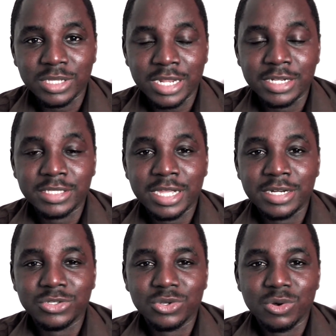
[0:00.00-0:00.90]
I designed
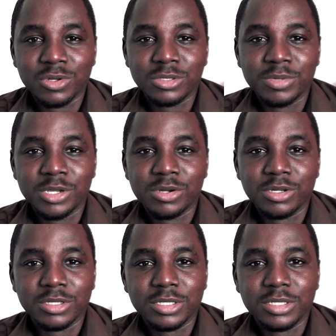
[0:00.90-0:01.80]
this course
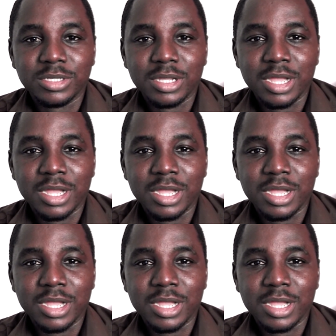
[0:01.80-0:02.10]
because